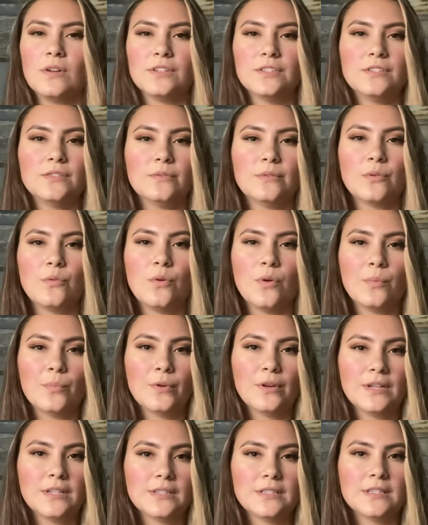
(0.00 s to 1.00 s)
to incorporate
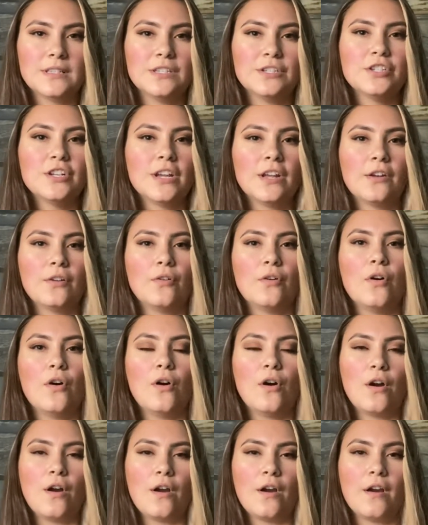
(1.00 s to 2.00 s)
into the channel
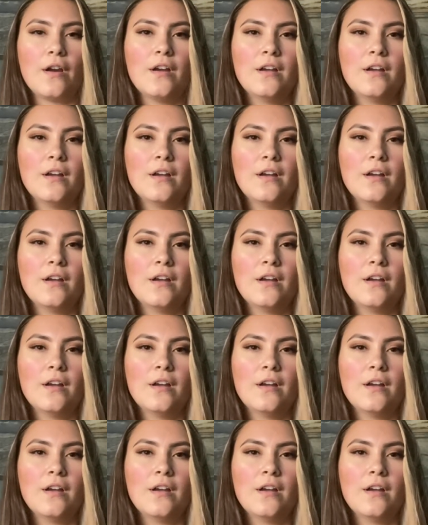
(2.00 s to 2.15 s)
are